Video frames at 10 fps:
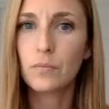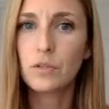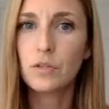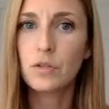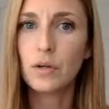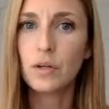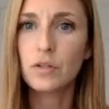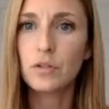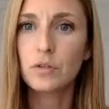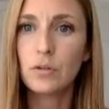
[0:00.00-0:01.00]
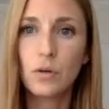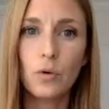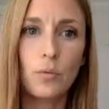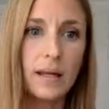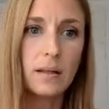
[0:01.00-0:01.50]
Just going to
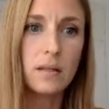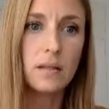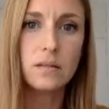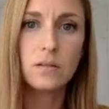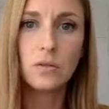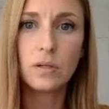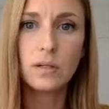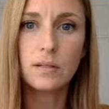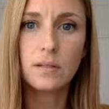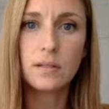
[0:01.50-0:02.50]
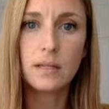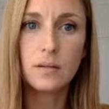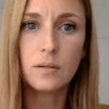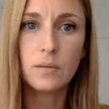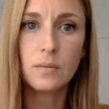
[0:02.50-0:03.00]
correct this so you can see
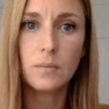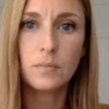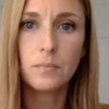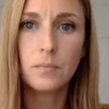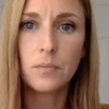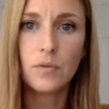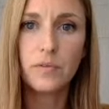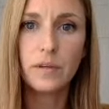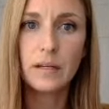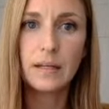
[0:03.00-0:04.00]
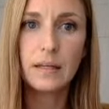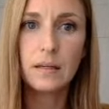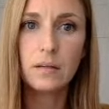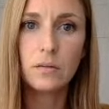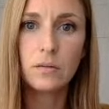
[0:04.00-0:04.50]
it perfectly.